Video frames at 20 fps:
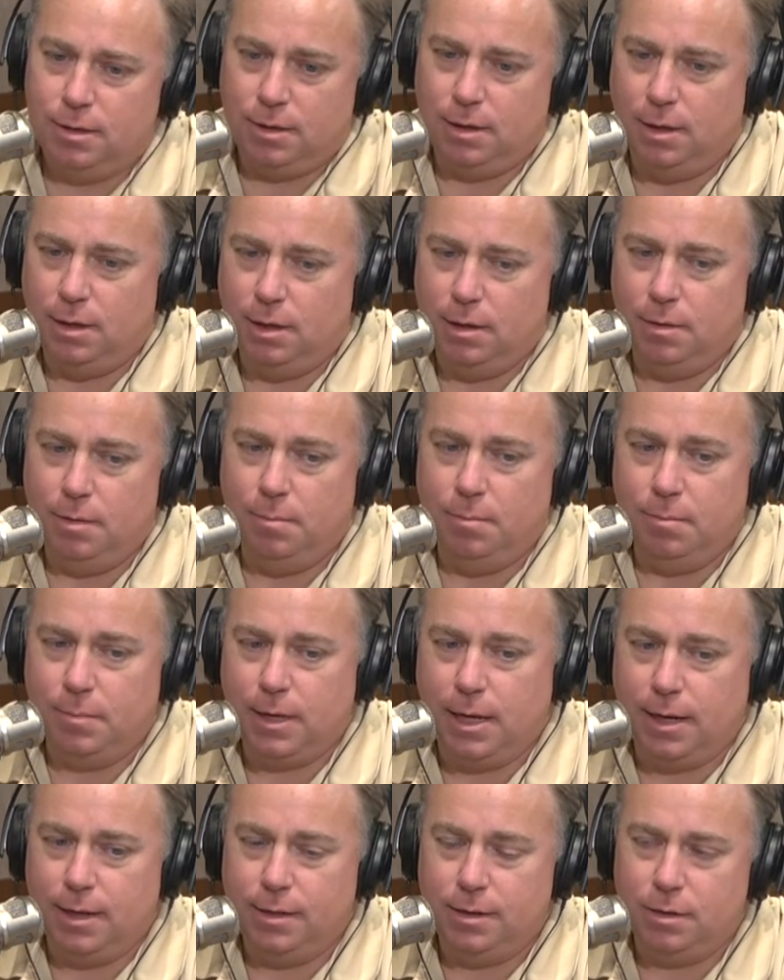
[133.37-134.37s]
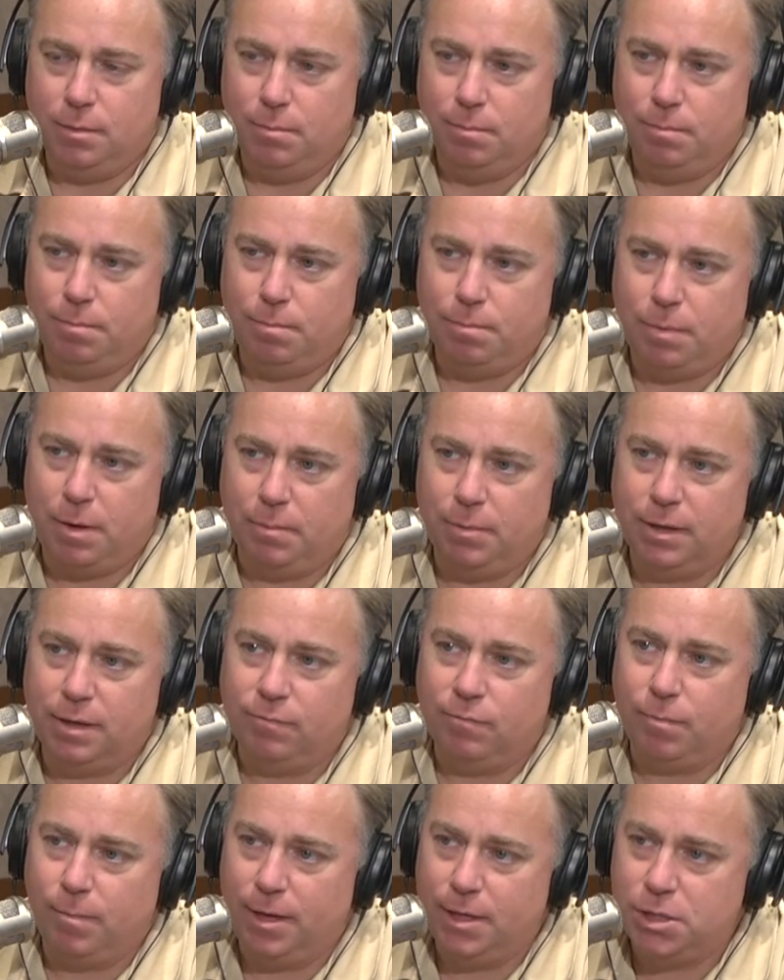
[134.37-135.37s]
um, got into the public
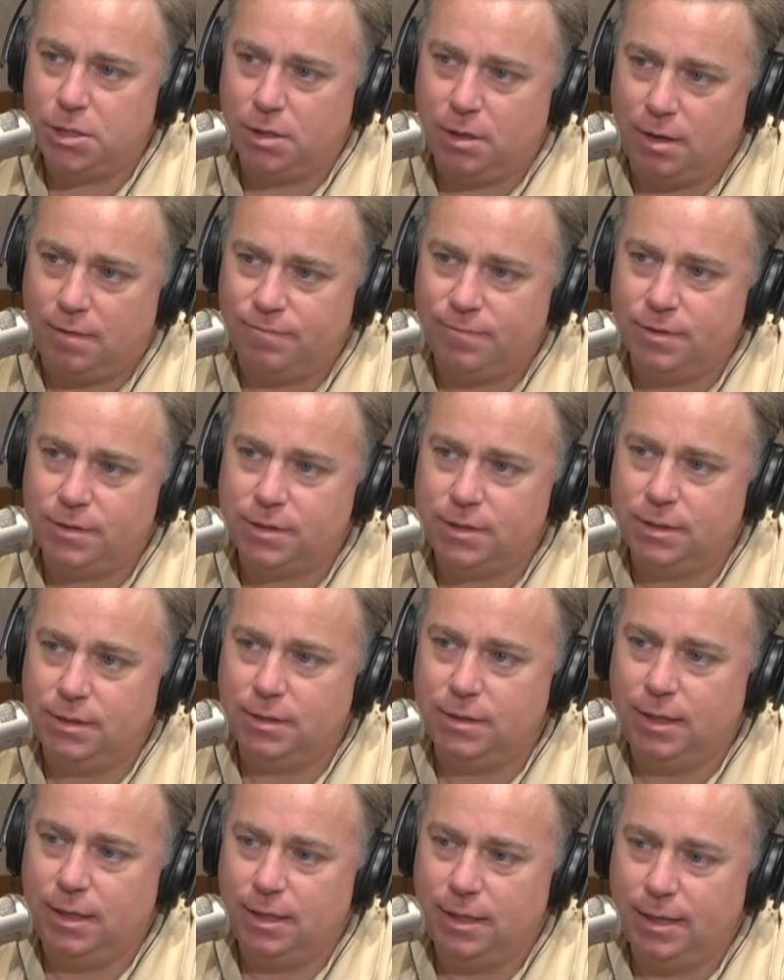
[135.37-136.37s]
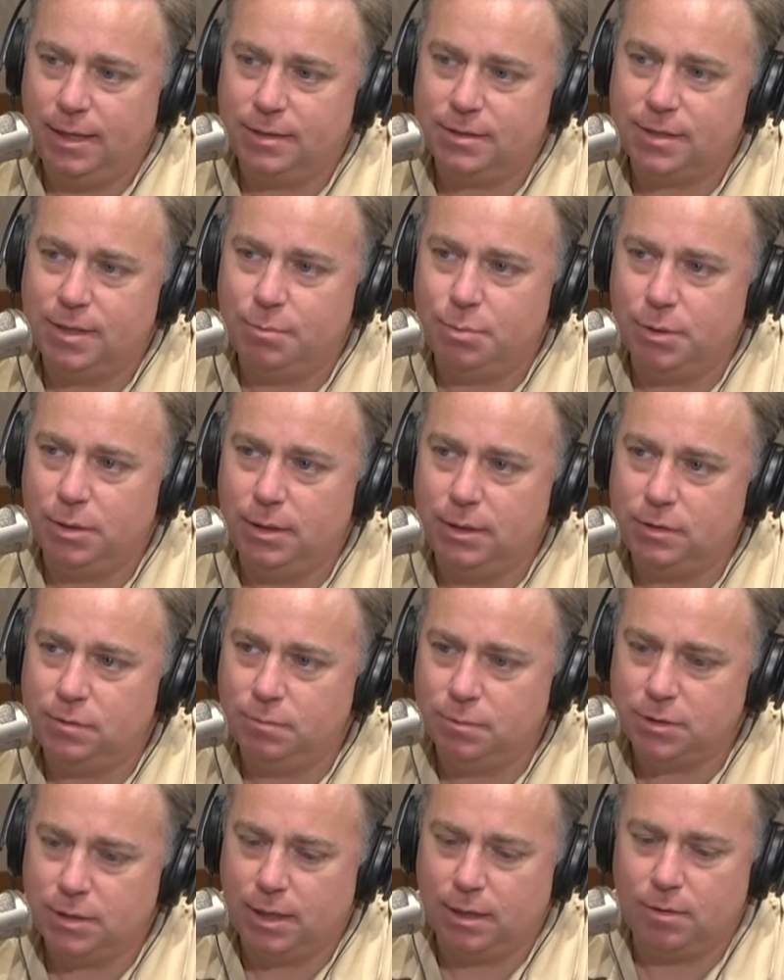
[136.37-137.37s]
information office at the Indiana State Police and
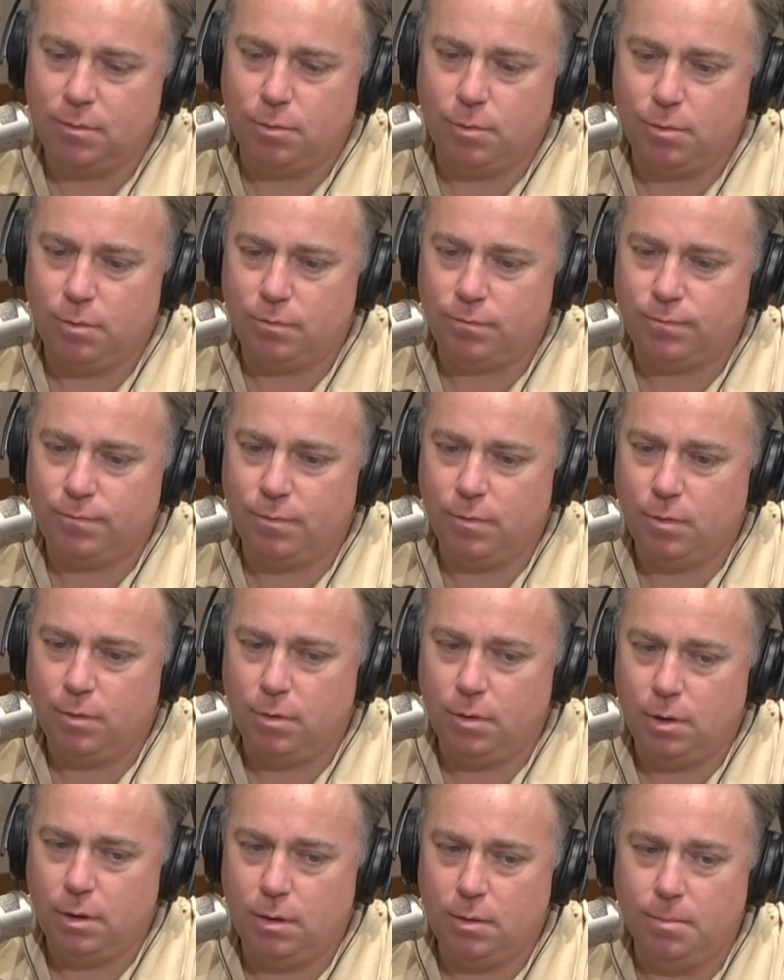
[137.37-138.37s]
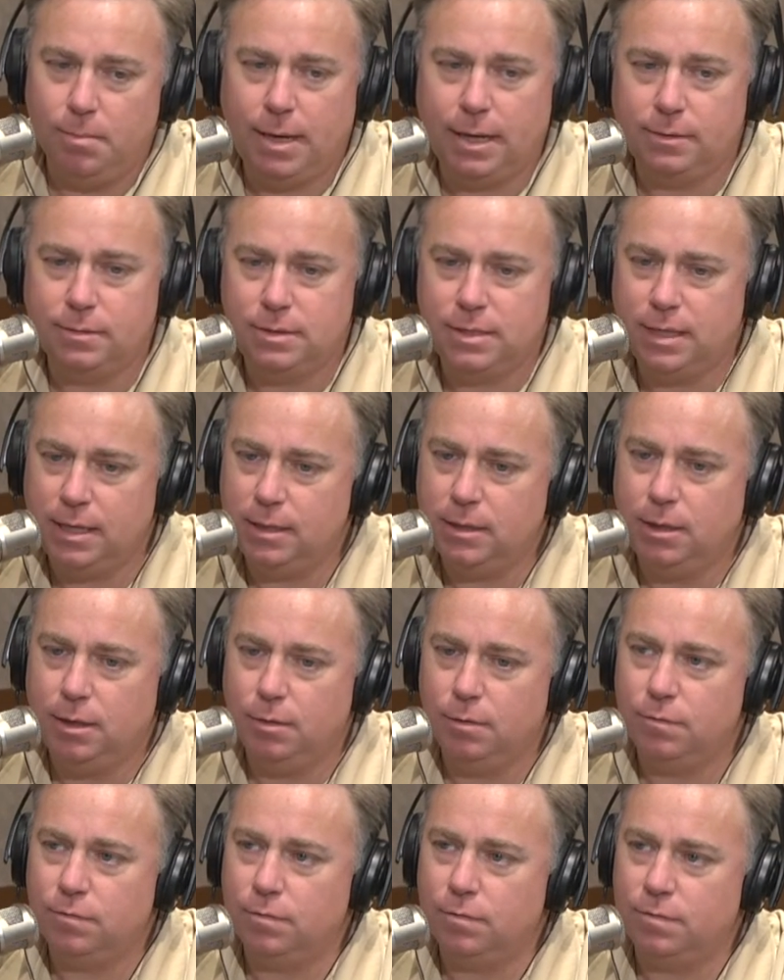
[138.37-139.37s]
was at headquarters for um, about ten
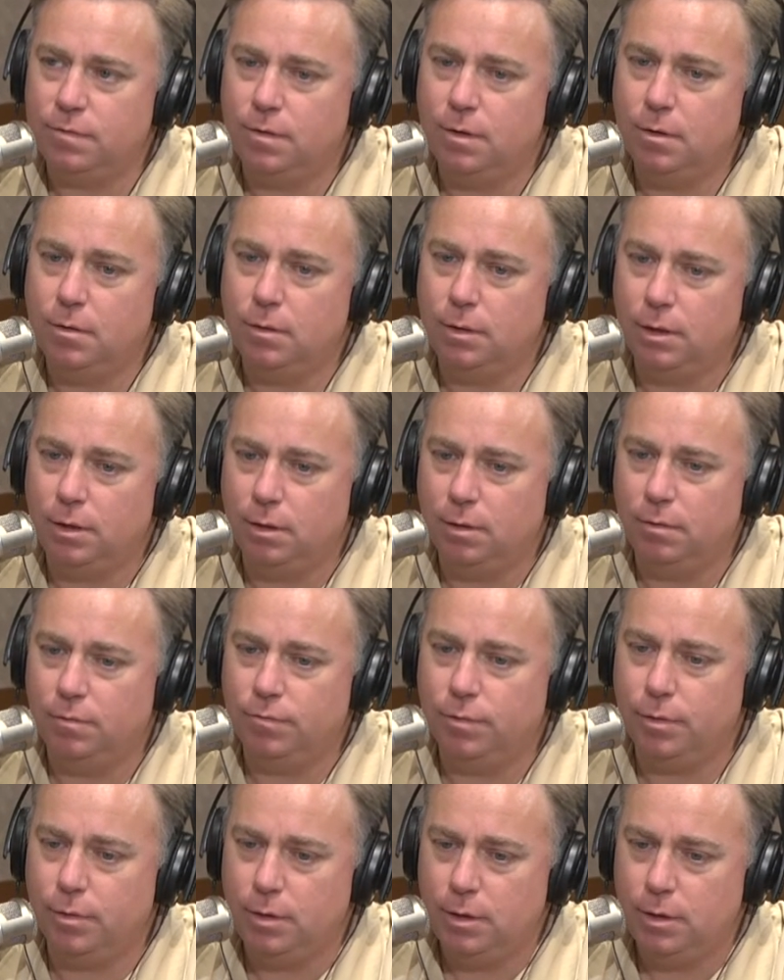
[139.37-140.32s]
years or so, a little over.